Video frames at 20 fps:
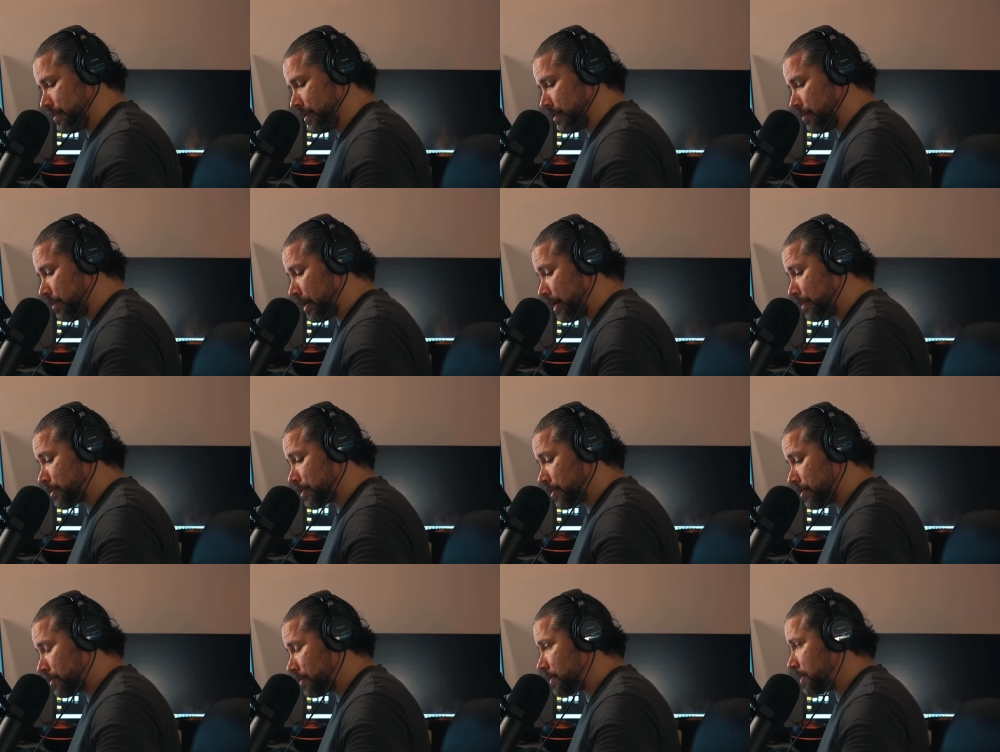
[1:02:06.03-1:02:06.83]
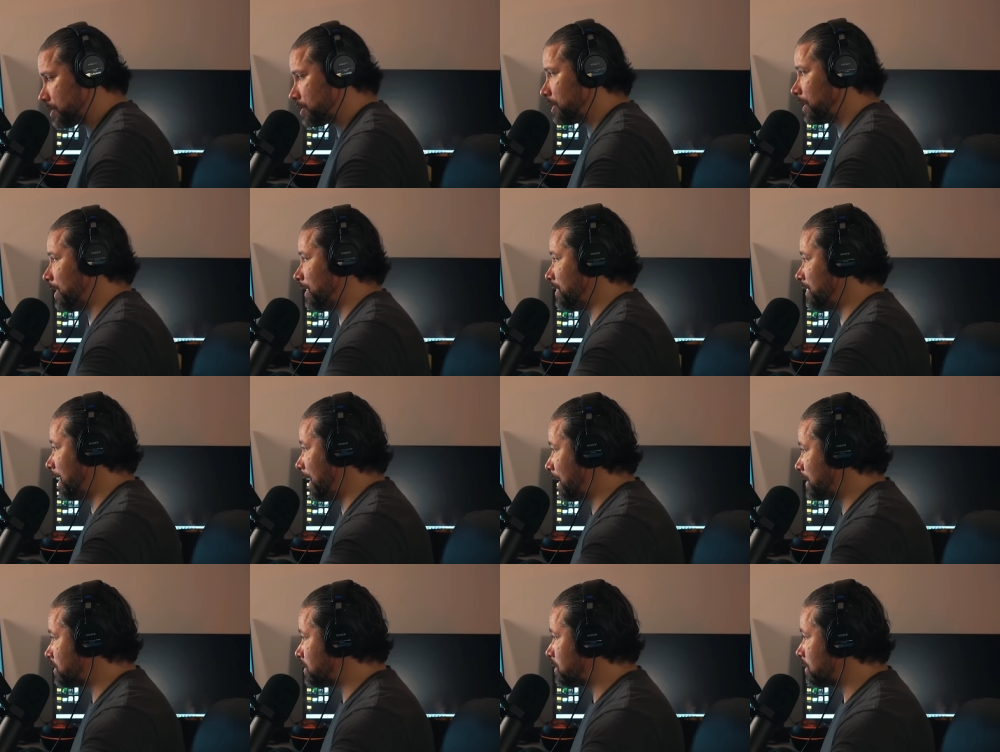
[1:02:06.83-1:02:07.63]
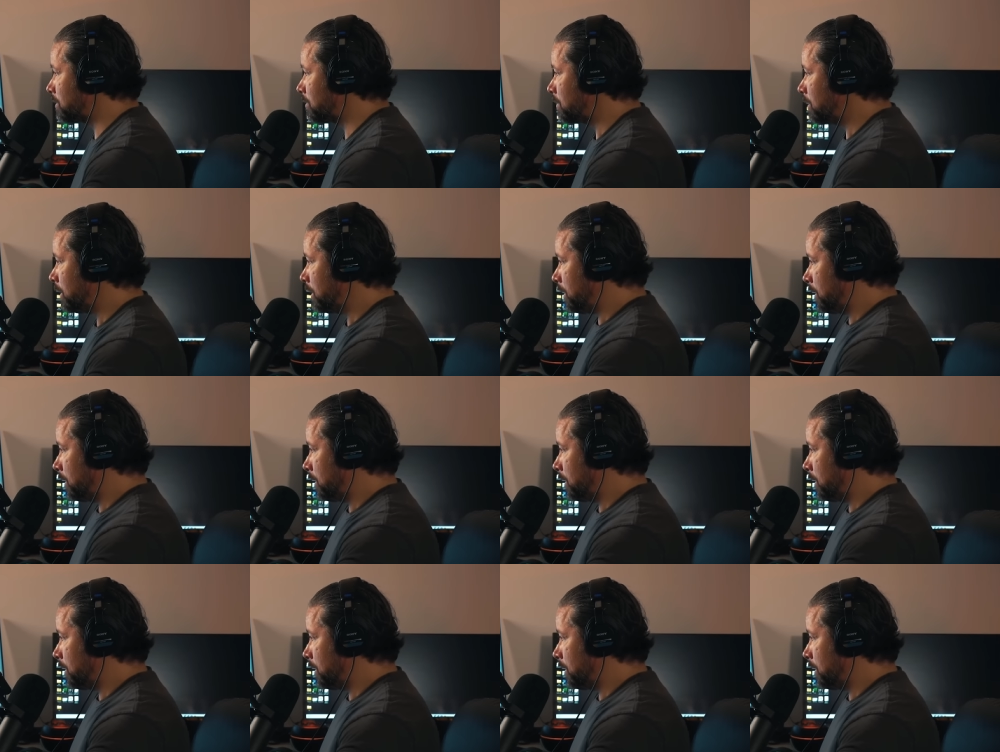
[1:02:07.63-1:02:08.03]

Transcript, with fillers: her mom told her that she had cancer.